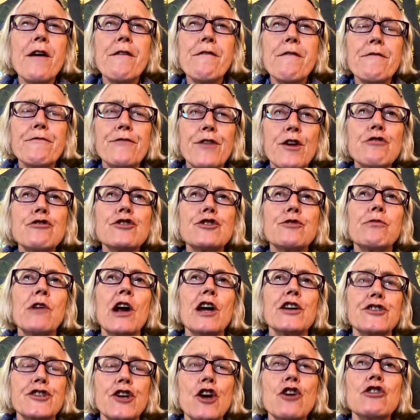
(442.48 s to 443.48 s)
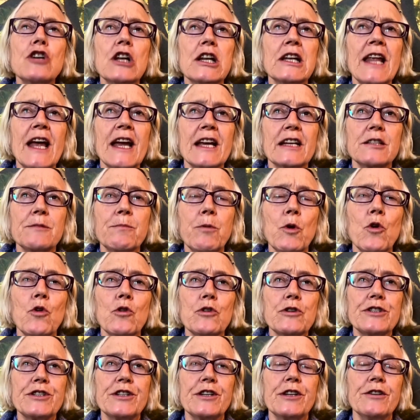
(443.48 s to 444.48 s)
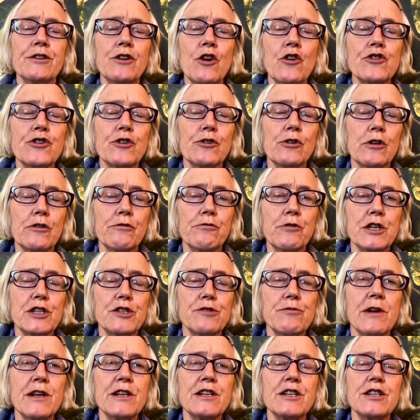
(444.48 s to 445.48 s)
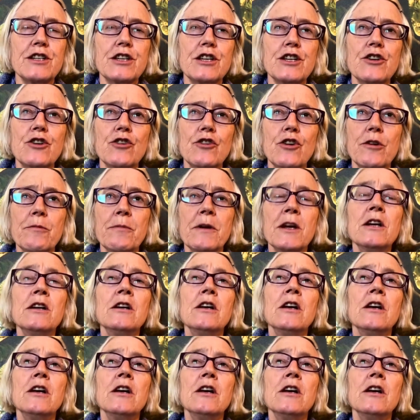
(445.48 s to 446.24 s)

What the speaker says: Those were our total exports, not all of which went to Europe.